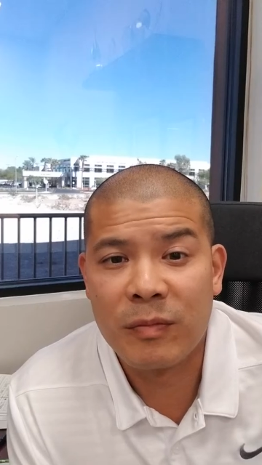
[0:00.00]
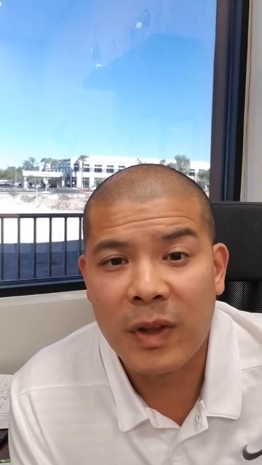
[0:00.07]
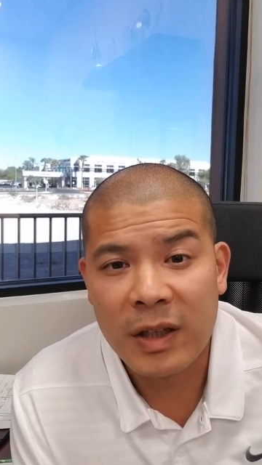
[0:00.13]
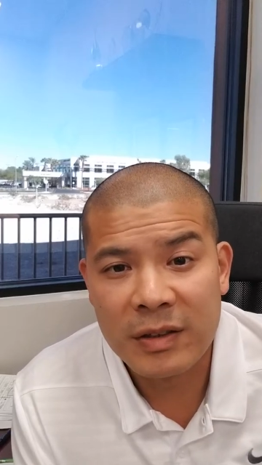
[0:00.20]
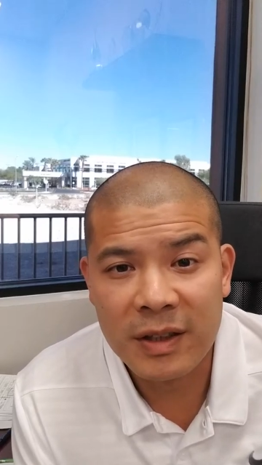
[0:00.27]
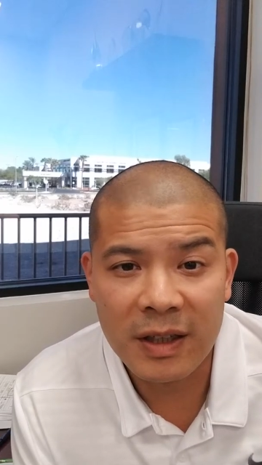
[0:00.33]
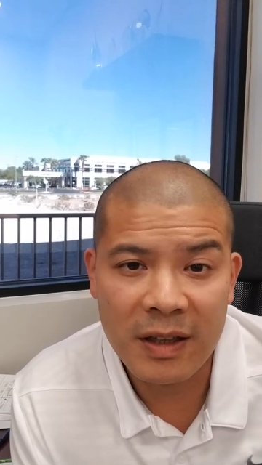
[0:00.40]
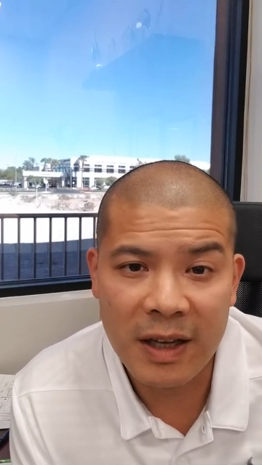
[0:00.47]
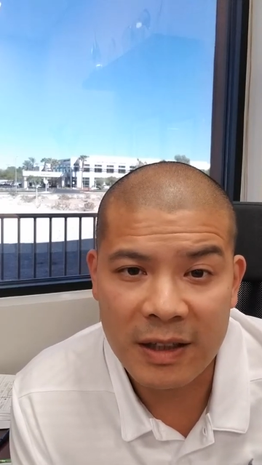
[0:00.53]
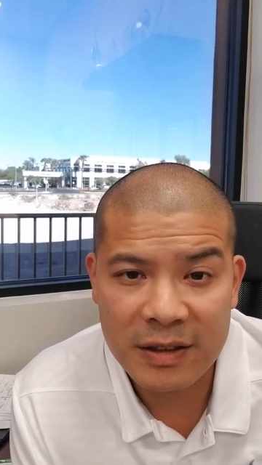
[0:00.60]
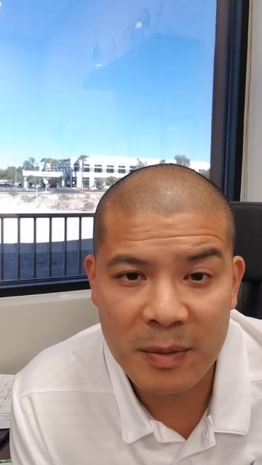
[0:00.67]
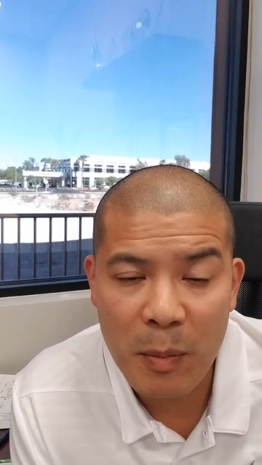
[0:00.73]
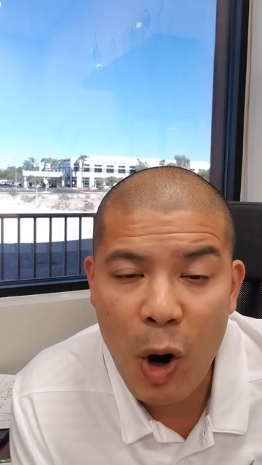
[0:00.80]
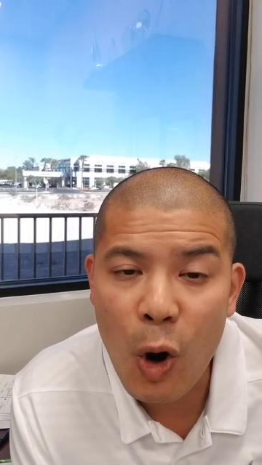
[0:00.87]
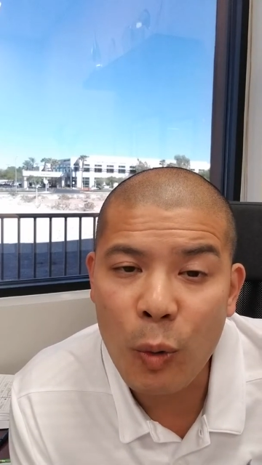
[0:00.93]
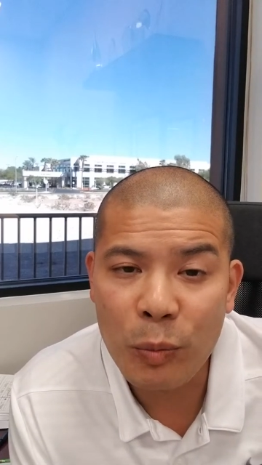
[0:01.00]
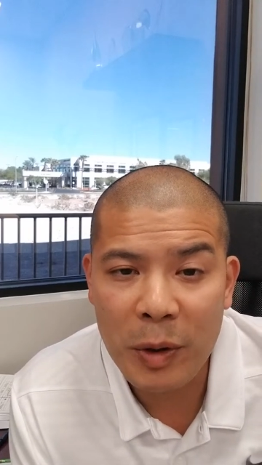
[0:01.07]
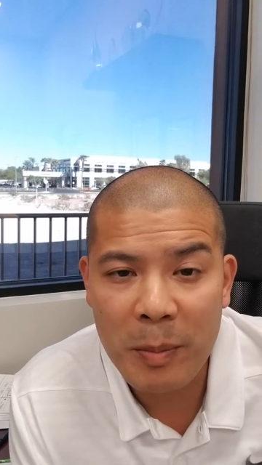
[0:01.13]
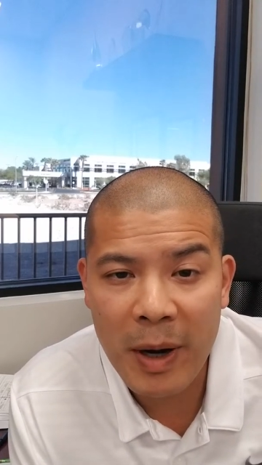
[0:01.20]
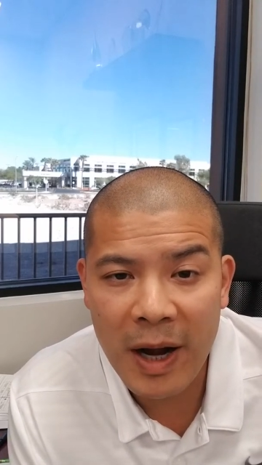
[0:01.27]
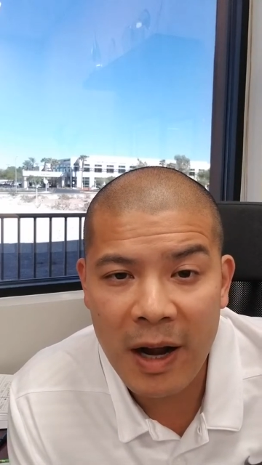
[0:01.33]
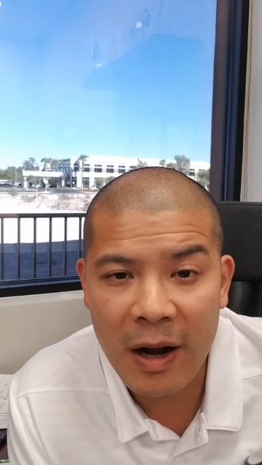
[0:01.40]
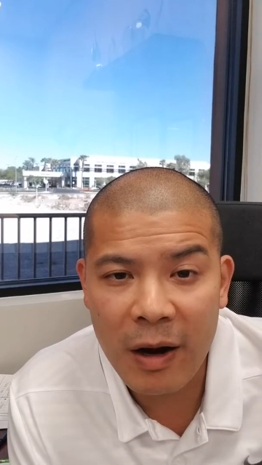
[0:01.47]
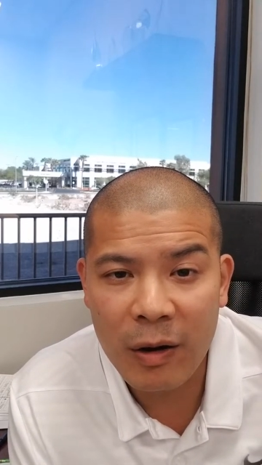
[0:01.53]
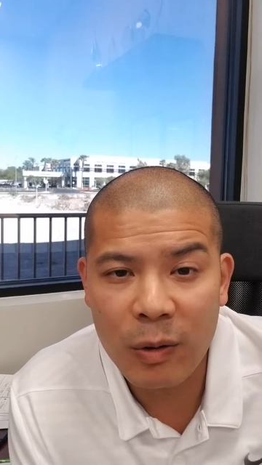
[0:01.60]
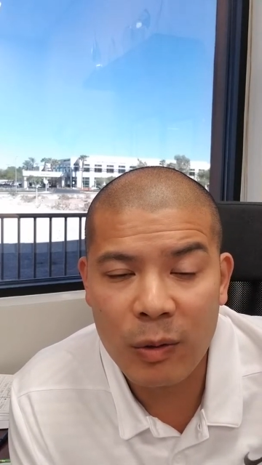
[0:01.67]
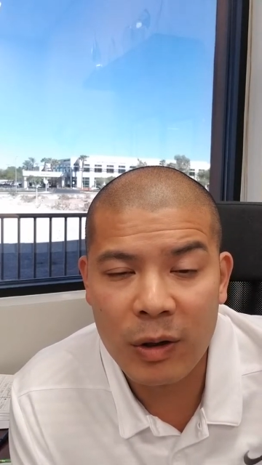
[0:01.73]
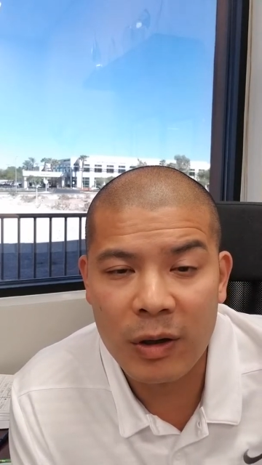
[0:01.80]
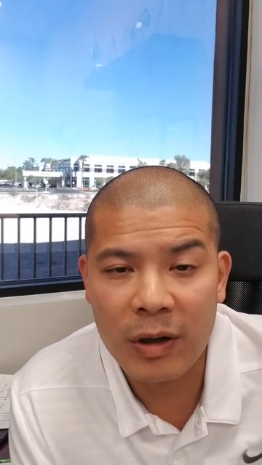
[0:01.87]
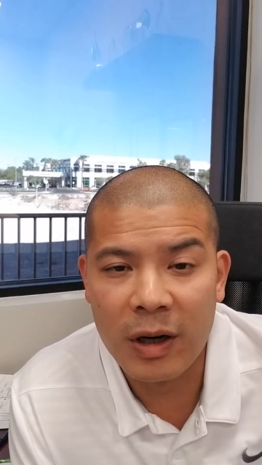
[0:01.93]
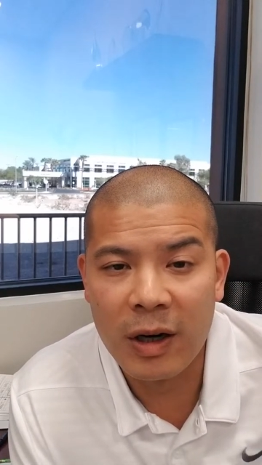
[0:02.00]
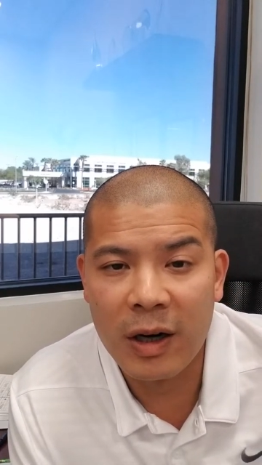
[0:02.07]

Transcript: say, like some home repair or